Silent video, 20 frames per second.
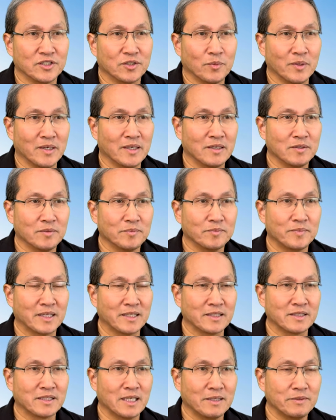Well, by the
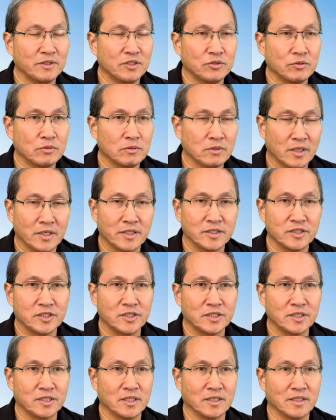time you do
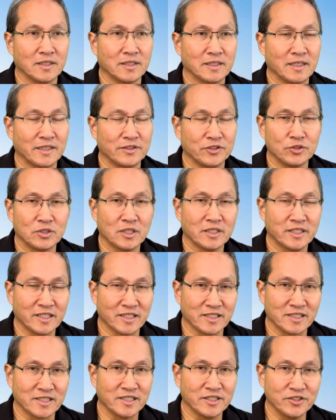lunch, I usually get a
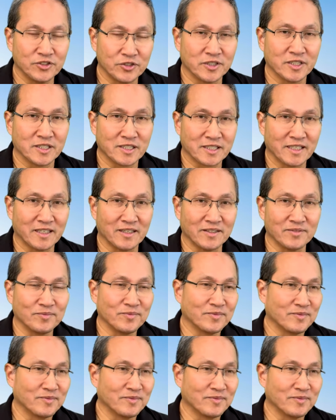senior discount.